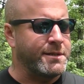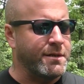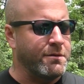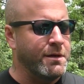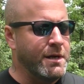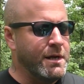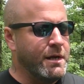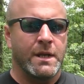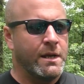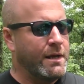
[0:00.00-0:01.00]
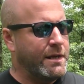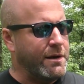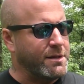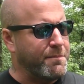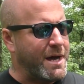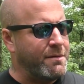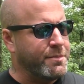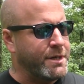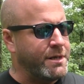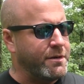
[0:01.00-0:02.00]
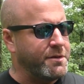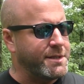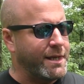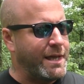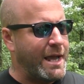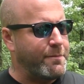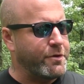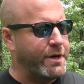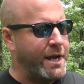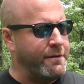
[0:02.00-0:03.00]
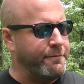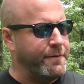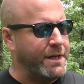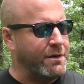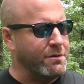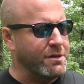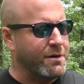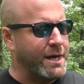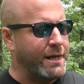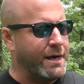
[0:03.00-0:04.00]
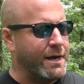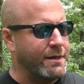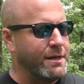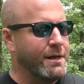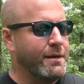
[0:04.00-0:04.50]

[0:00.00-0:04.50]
So now on the bottom button here, there's a camera and video little icon.